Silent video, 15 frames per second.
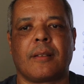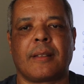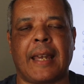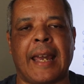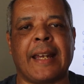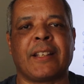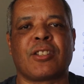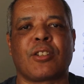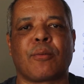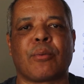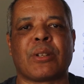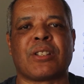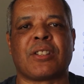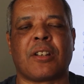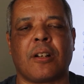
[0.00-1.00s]
takes the
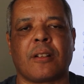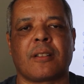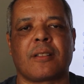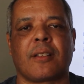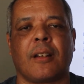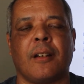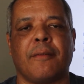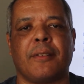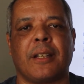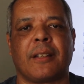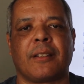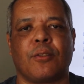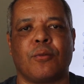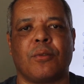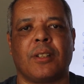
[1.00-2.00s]
results of
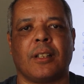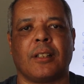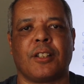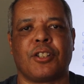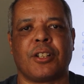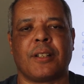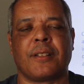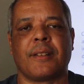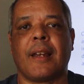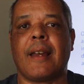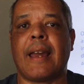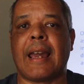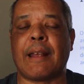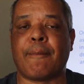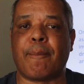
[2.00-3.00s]
that due diligence
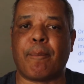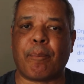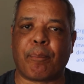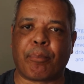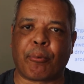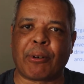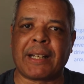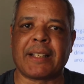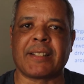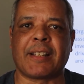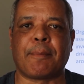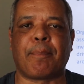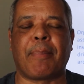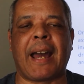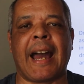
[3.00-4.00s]
and brings
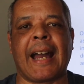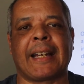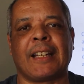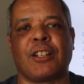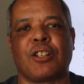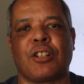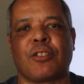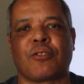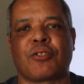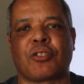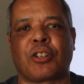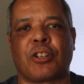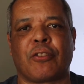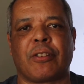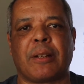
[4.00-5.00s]
it back into your
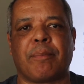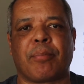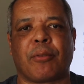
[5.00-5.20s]
security